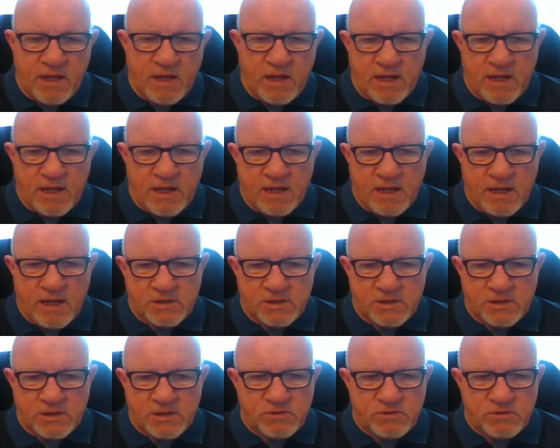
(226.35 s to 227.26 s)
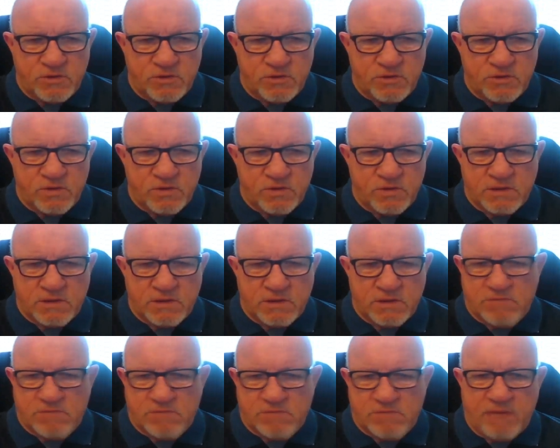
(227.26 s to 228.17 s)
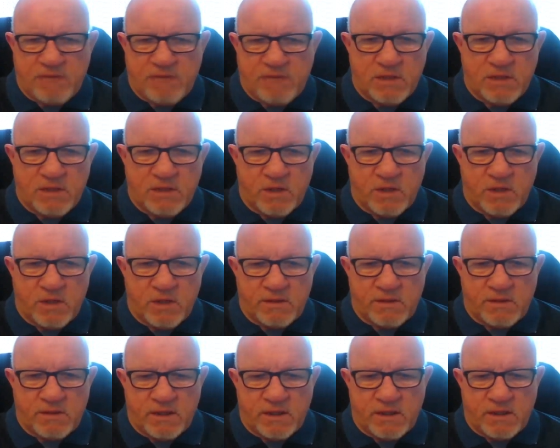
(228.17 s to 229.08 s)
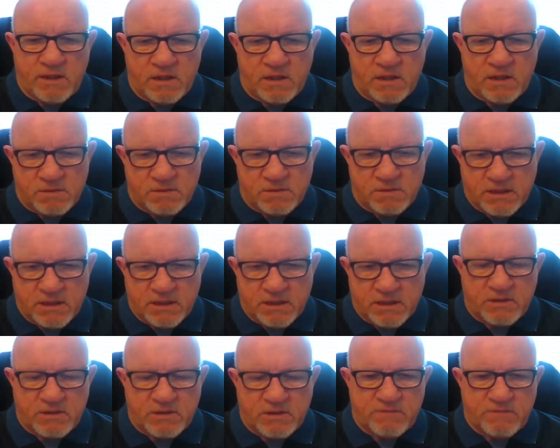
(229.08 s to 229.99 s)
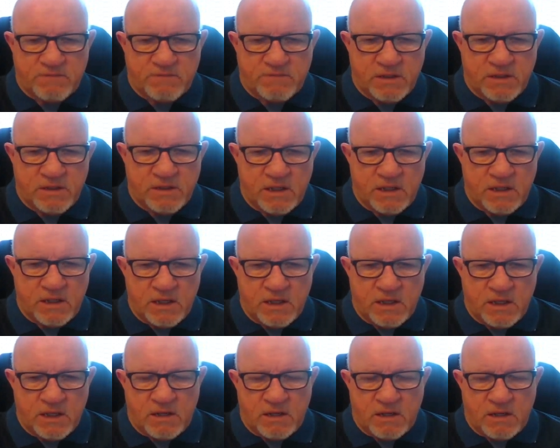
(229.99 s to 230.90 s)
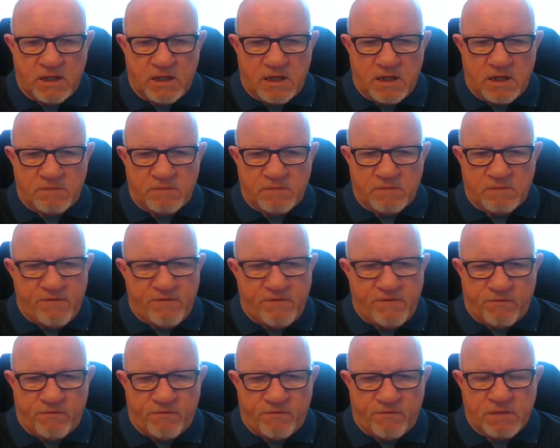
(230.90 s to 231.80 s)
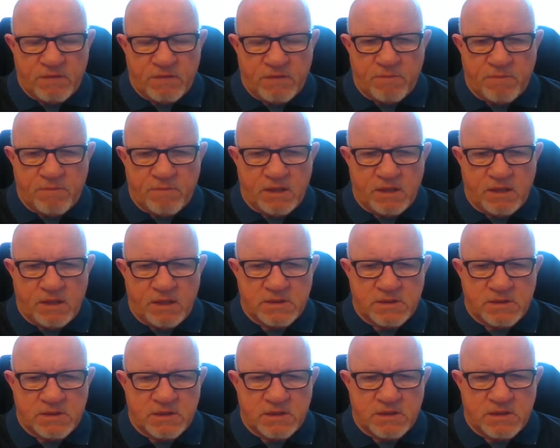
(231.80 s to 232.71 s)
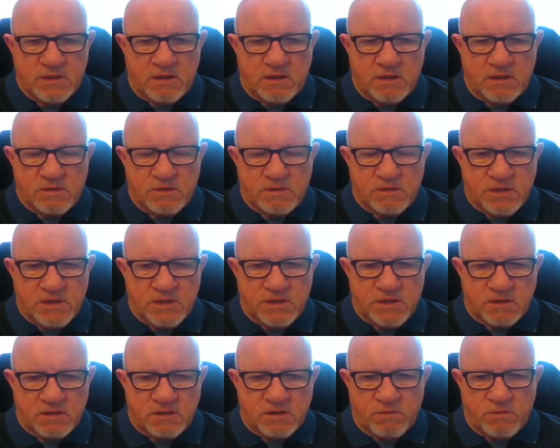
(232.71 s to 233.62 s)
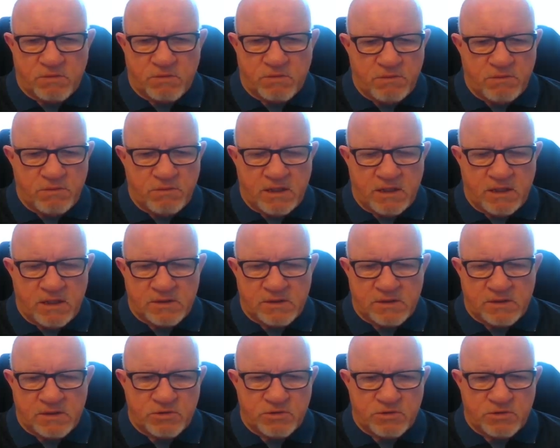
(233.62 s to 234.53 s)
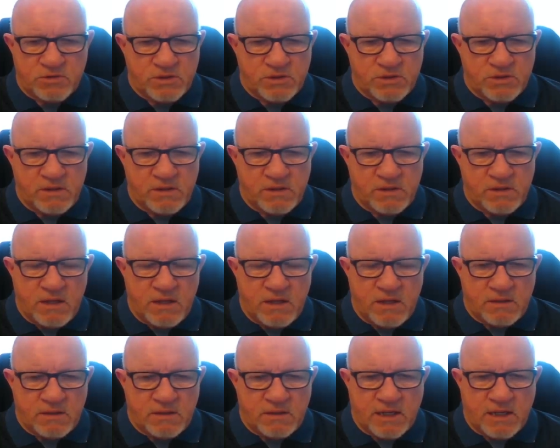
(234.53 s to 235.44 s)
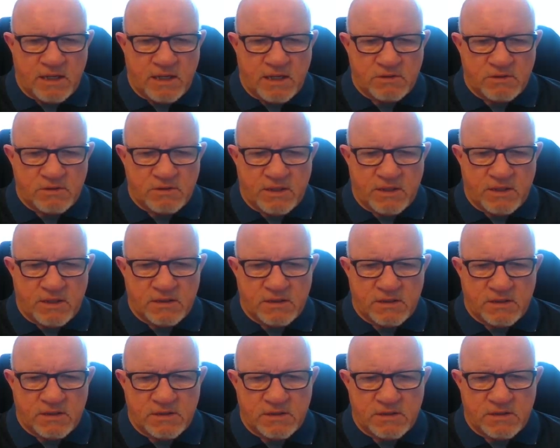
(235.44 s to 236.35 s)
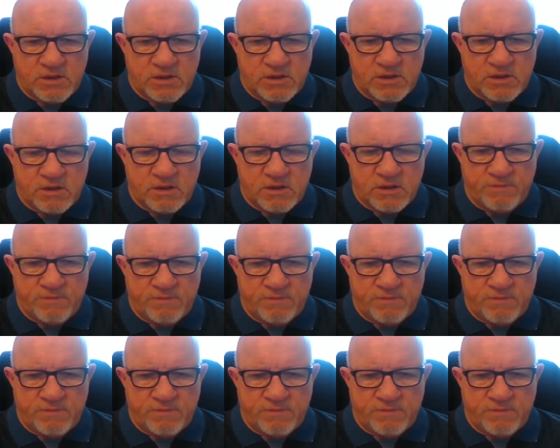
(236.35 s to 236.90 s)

And he's usually always kept me quiet, and I like to play aggressively. I'm different from him, but our two styles, when we meet, it's usually they counteract each other.